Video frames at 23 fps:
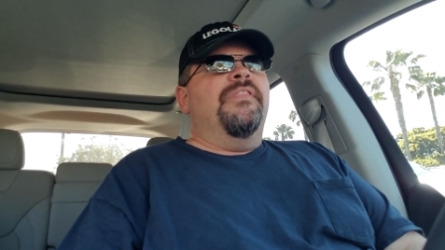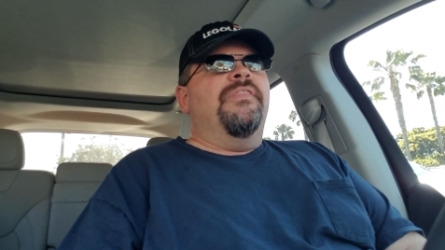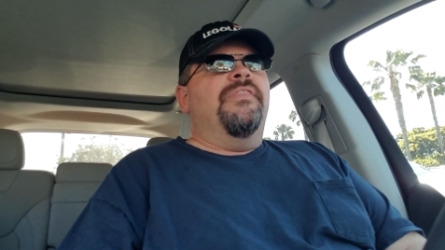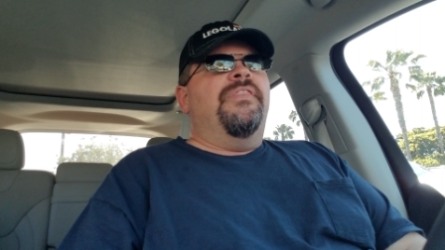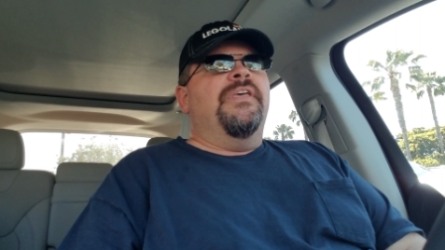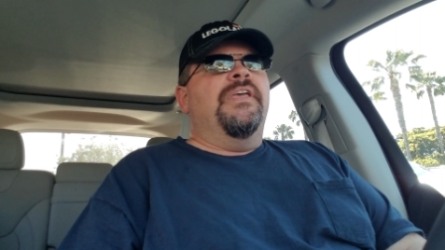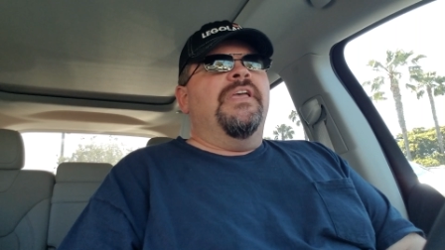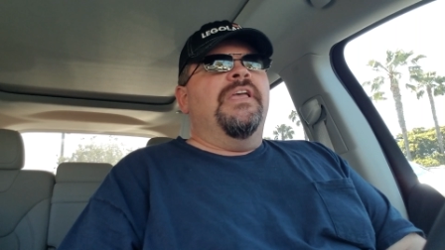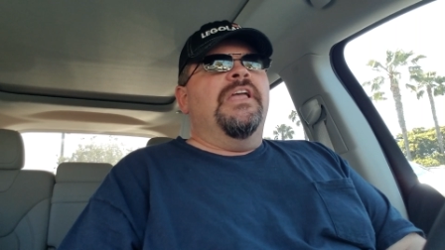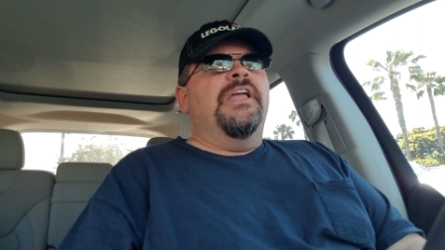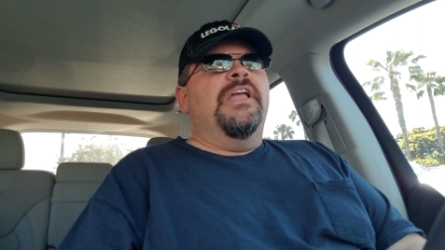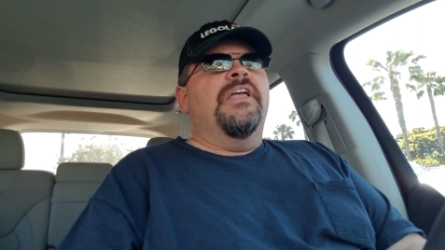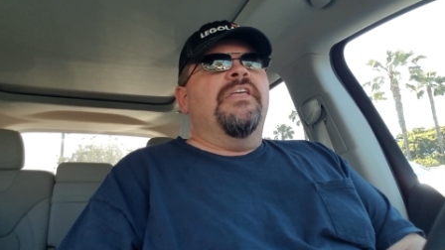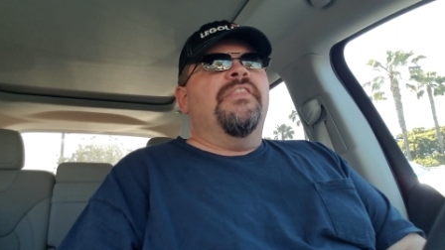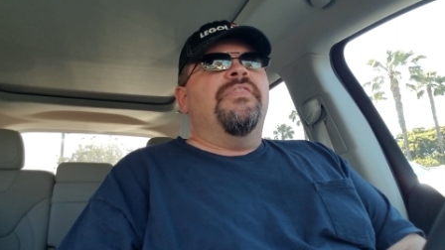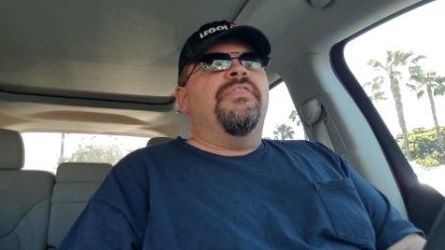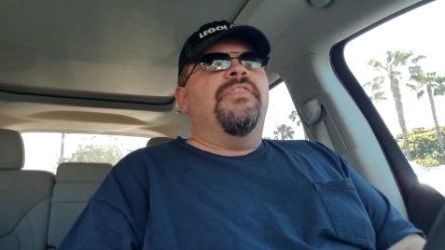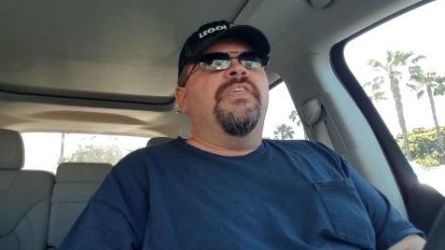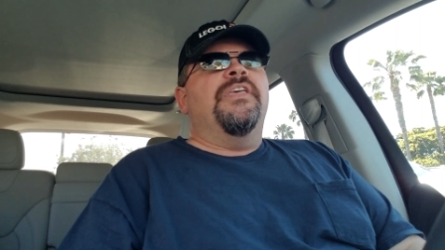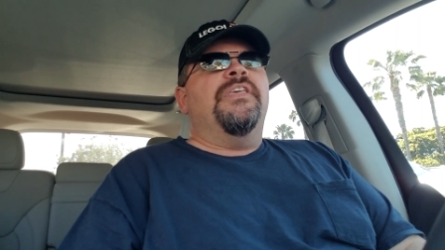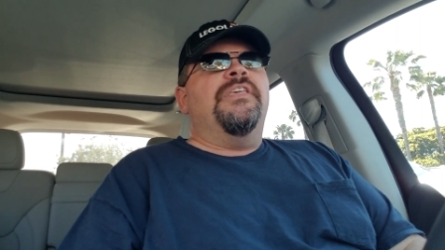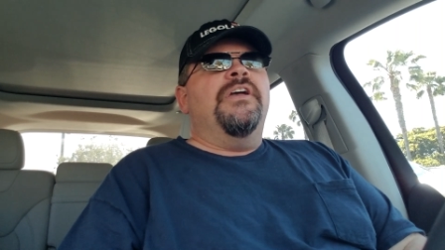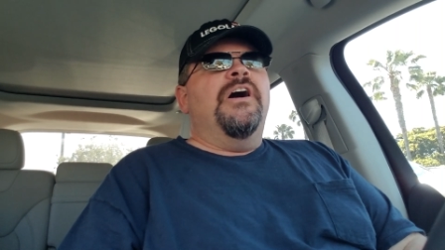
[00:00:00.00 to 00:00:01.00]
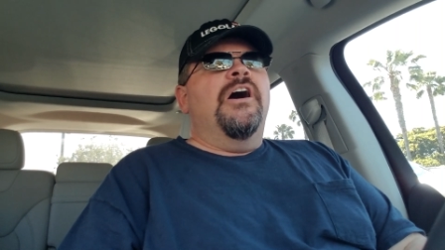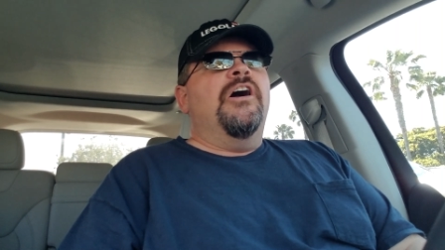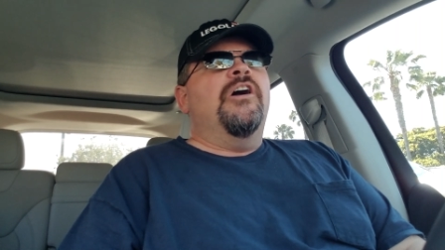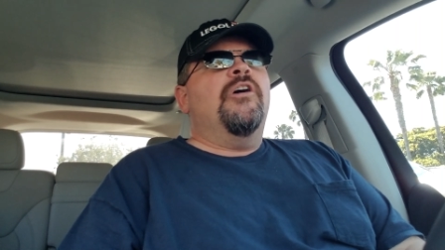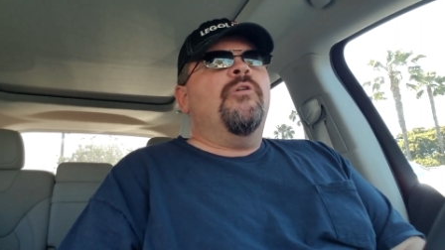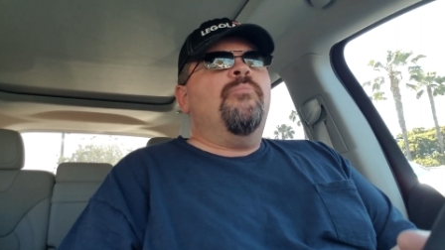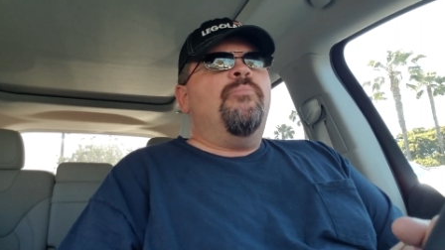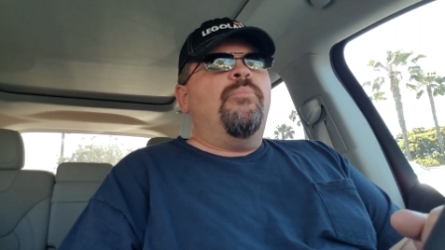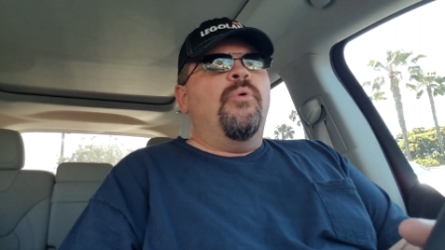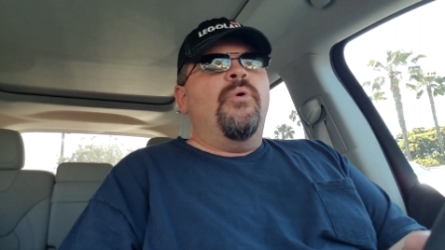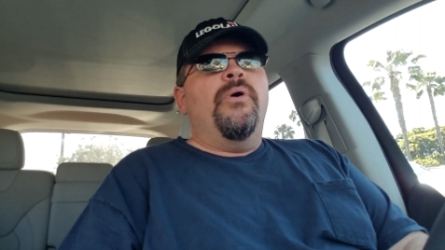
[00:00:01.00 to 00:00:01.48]
the the
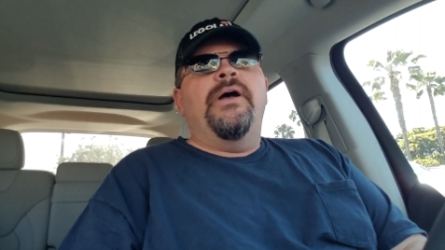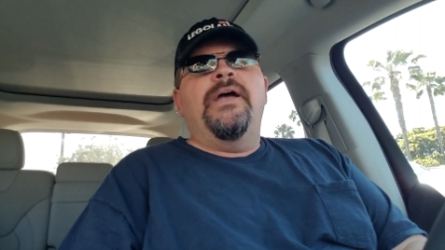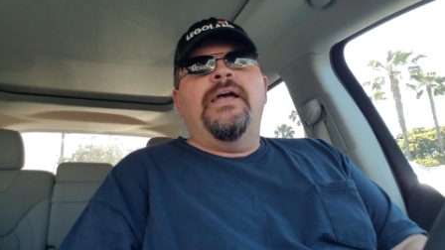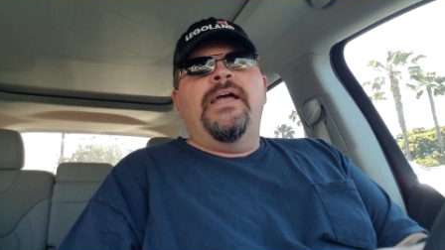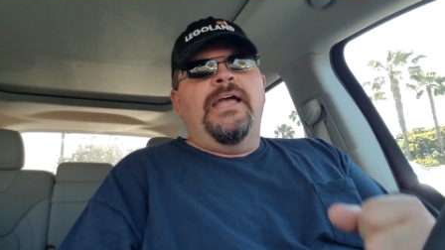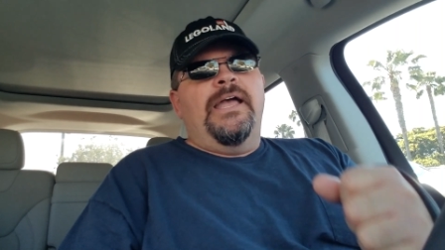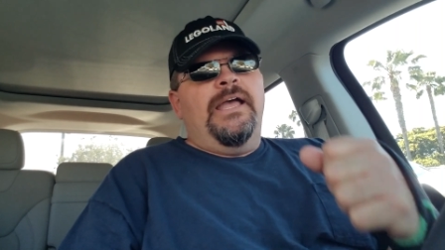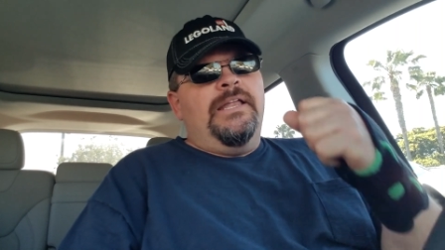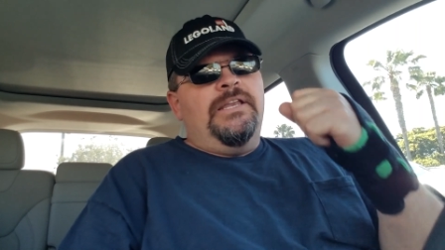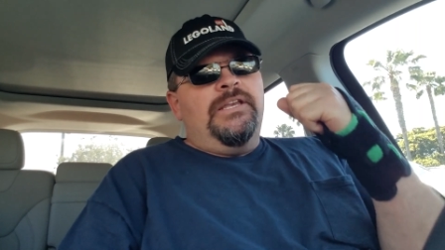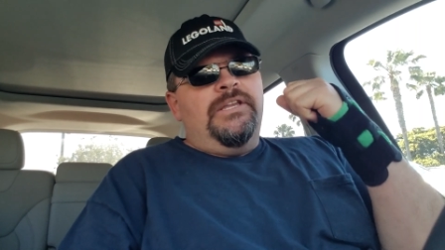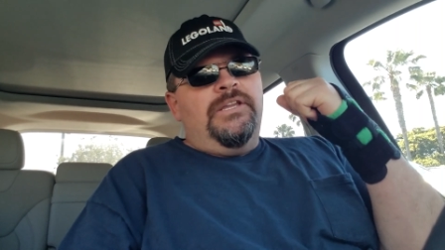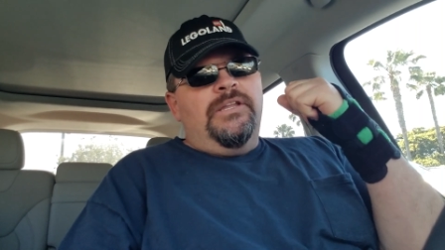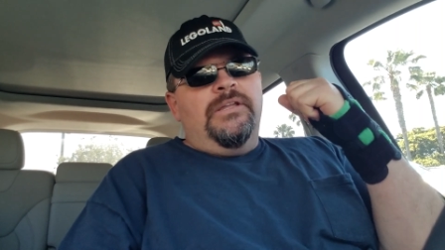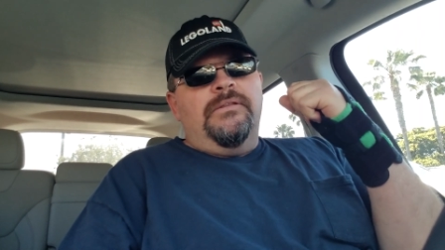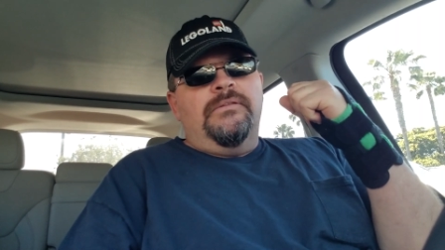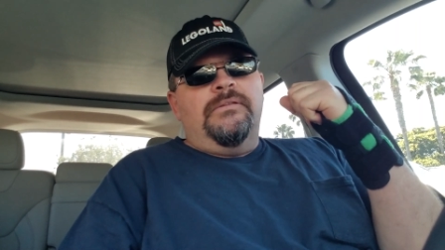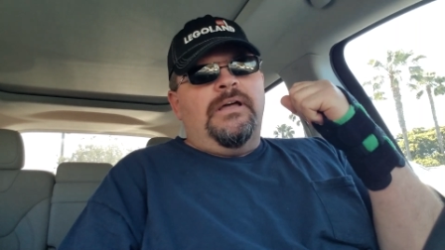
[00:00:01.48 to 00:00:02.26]
young boy, and